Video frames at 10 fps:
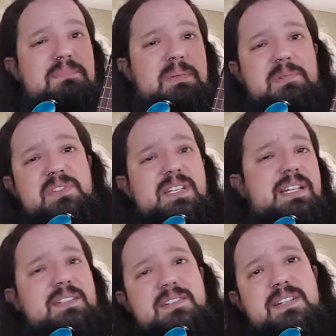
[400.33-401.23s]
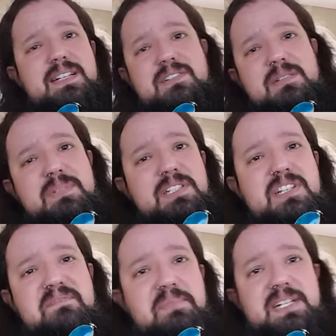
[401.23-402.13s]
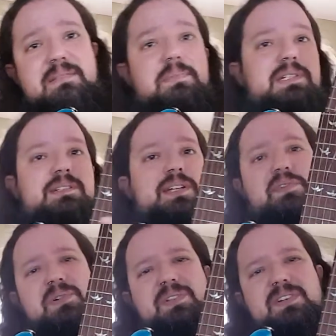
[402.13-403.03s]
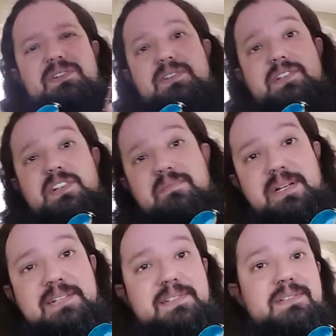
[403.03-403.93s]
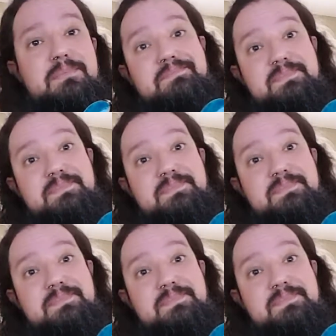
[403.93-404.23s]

People say that doesn't actually mean Jeff Beck, but I've always called it a Jeff Beck, so